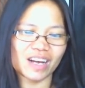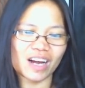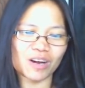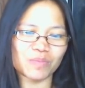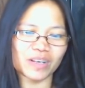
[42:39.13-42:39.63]

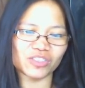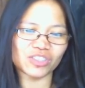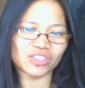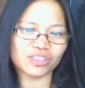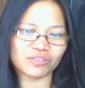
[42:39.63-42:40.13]
How much
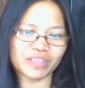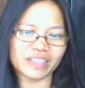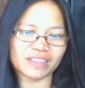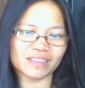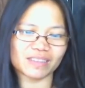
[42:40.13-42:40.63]
is your
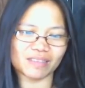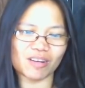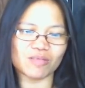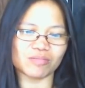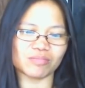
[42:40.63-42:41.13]
rent? Oh.